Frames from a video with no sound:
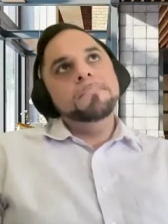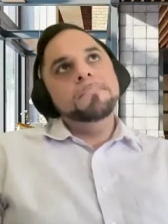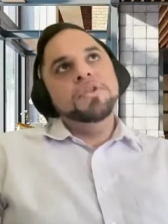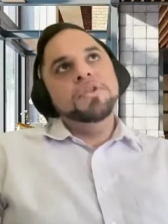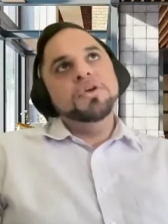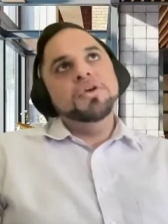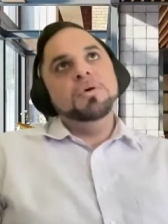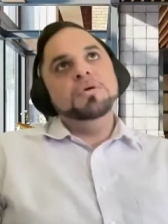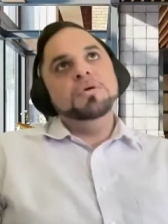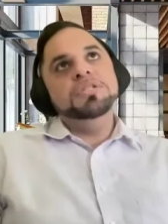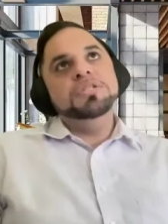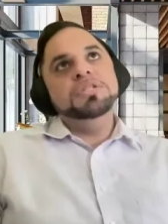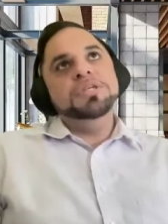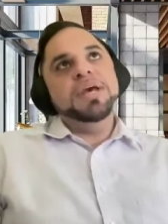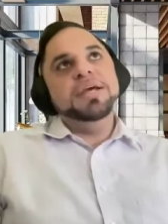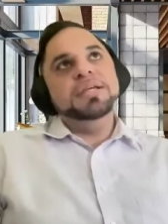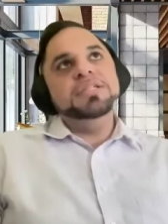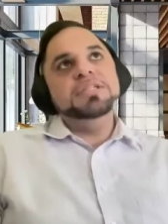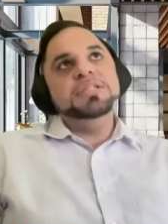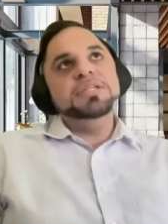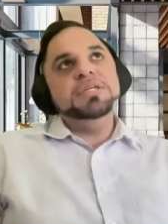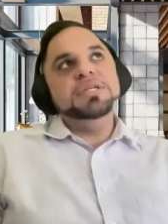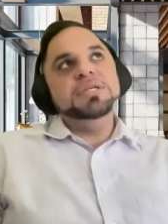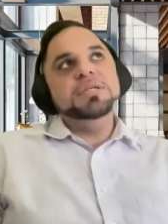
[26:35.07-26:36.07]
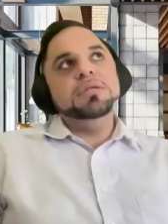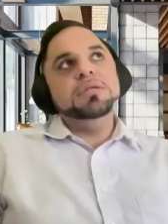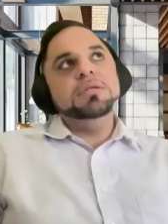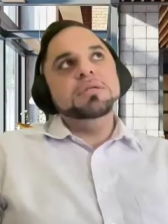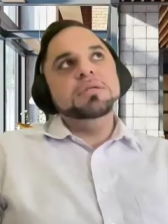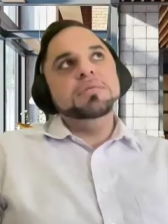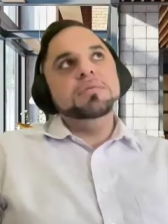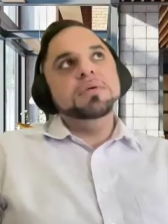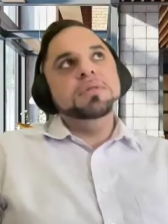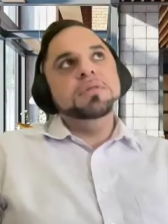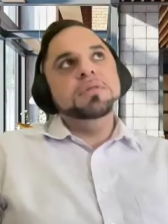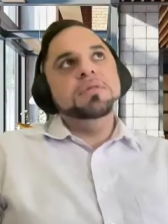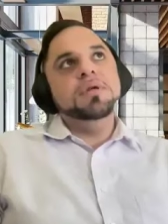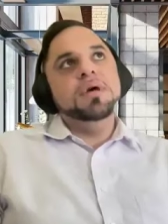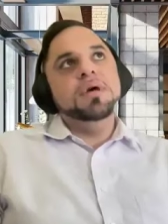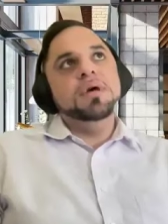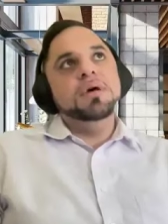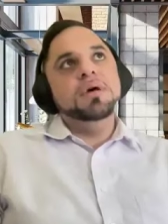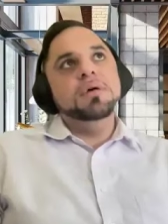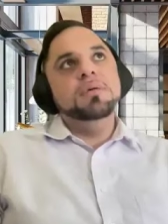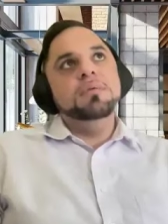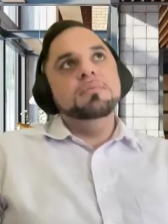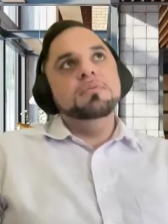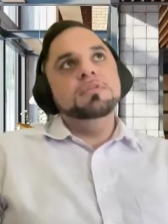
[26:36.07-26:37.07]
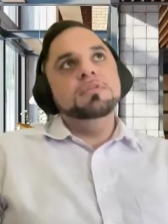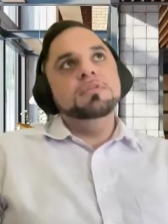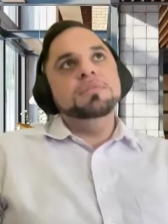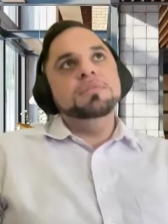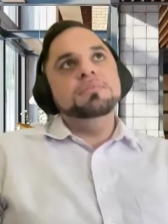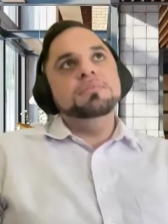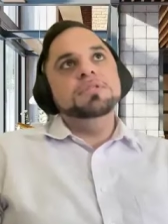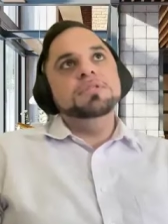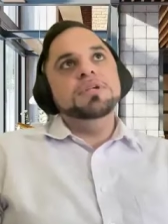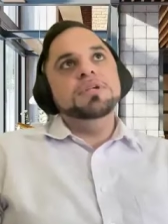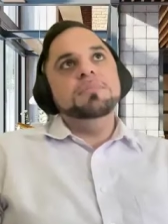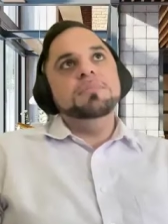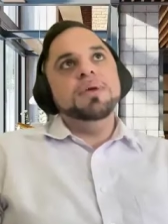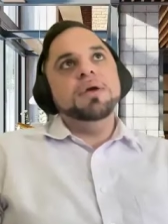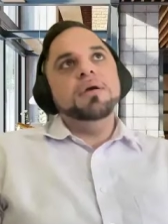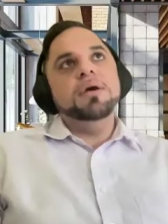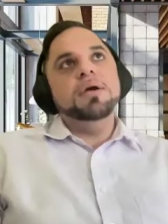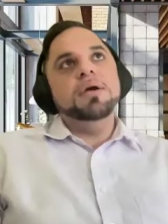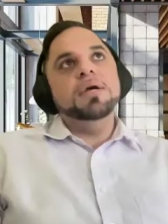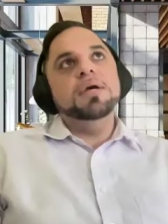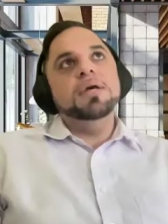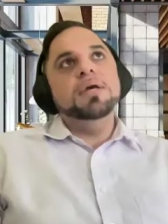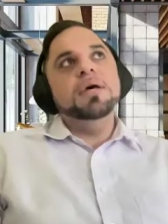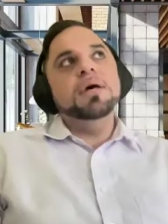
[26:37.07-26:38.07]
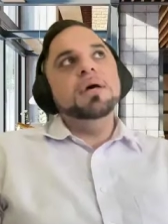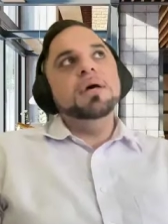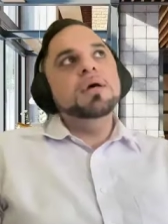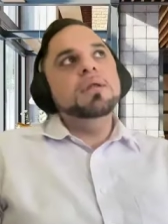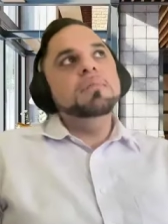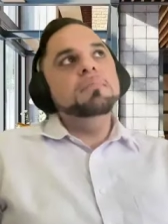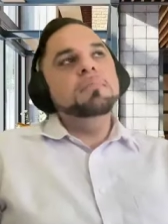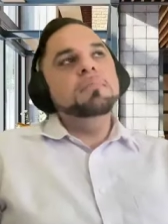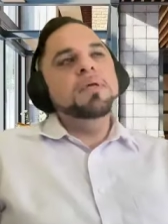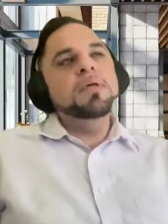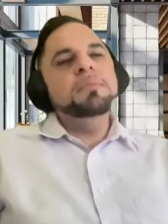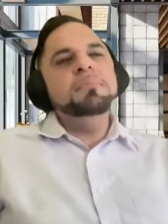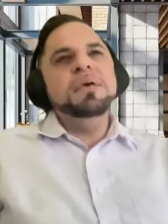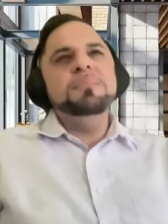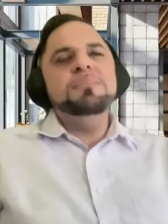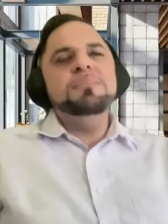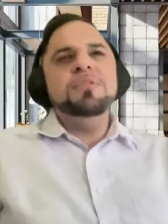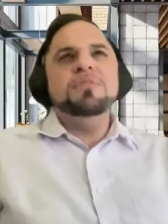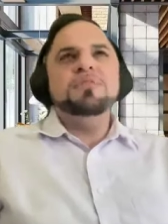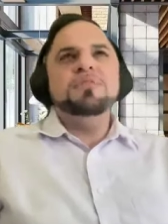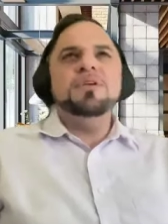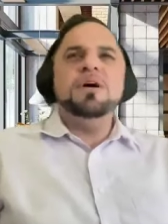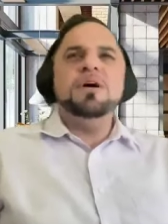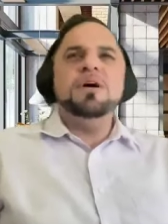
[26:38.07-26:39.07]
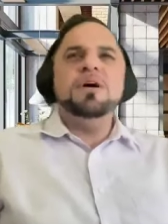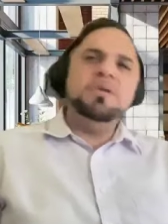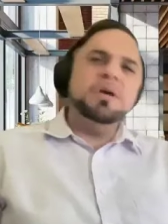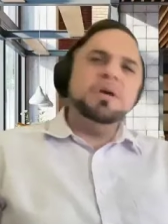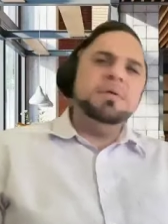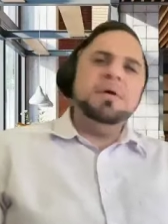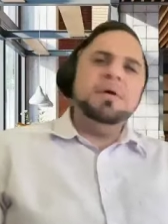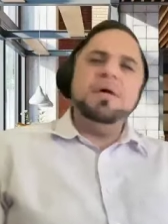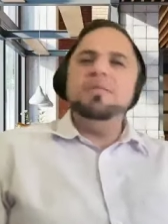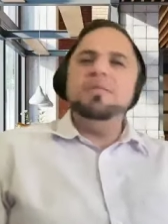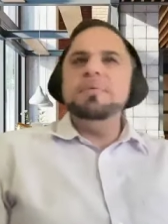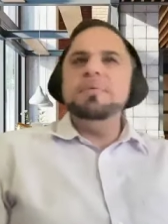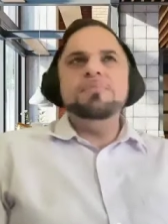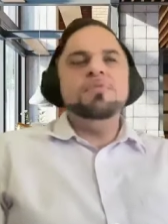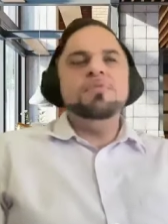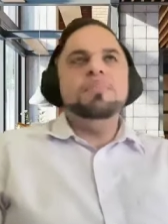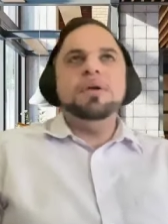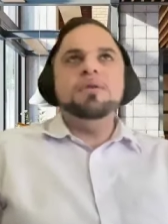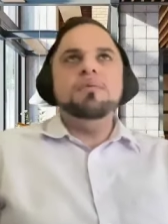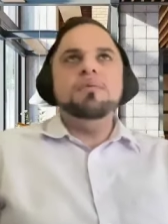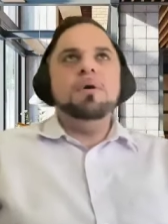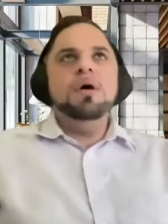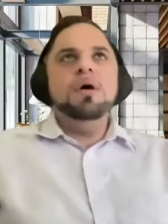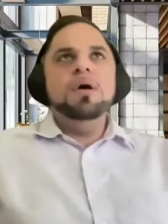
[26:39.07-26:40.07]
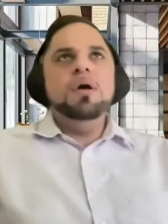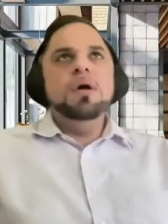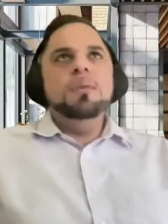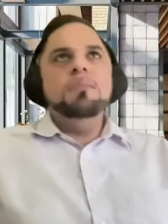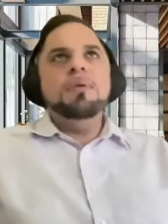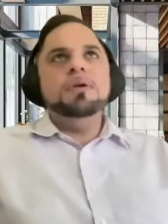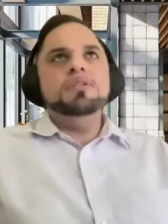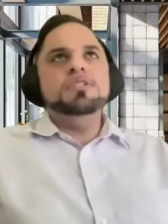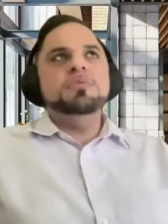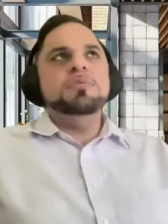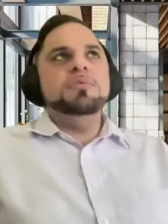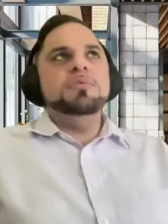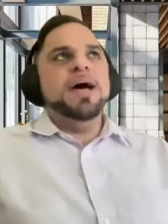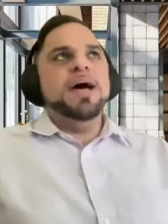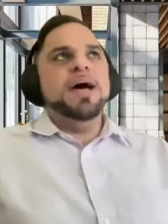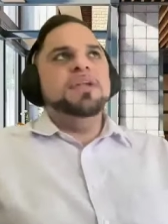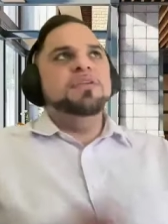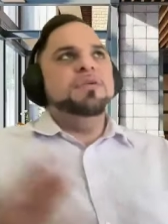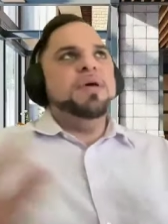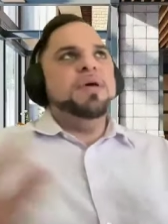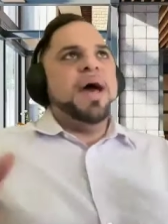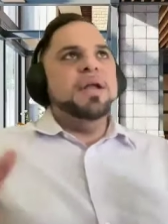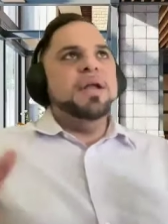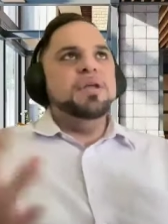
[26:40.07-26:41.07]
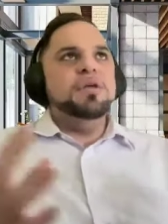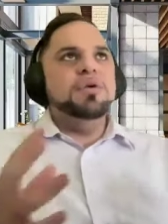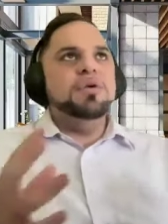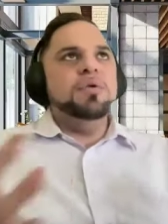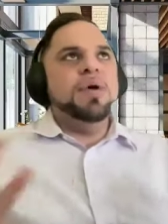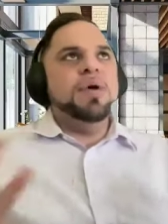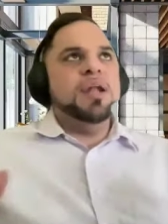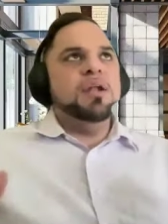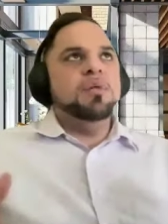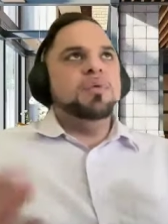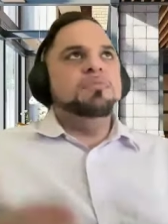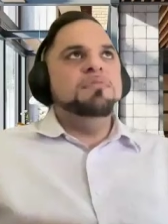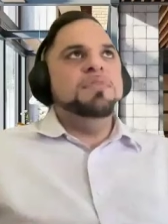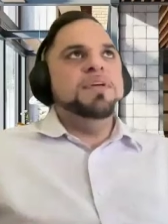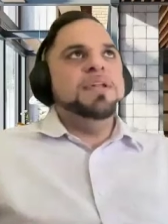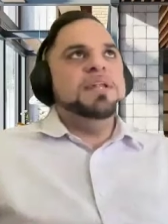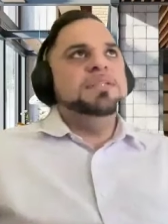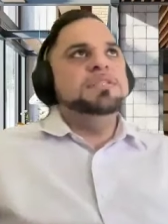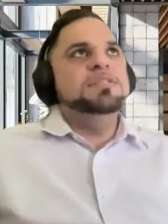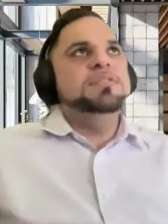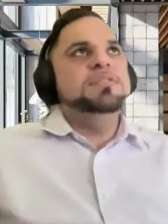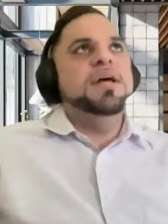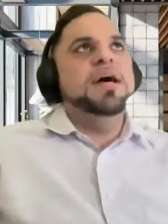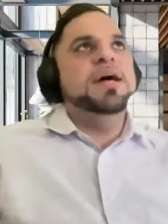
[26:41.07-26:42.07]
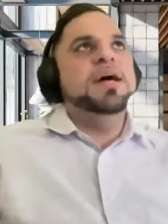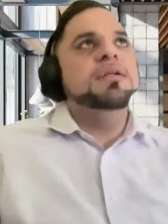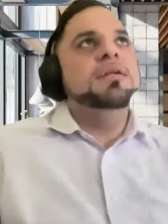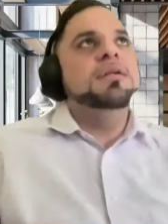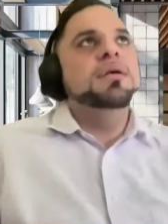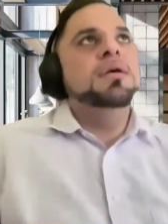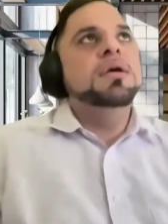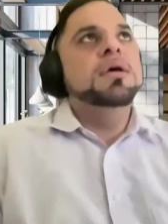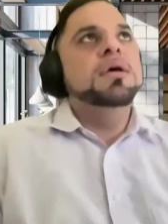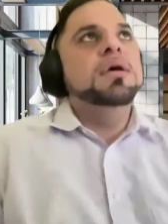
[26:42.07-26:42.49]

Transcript: negotiation with uh, Muslims in America and people of color and other people of marginalized communities. How do you how do you how do we fit into that?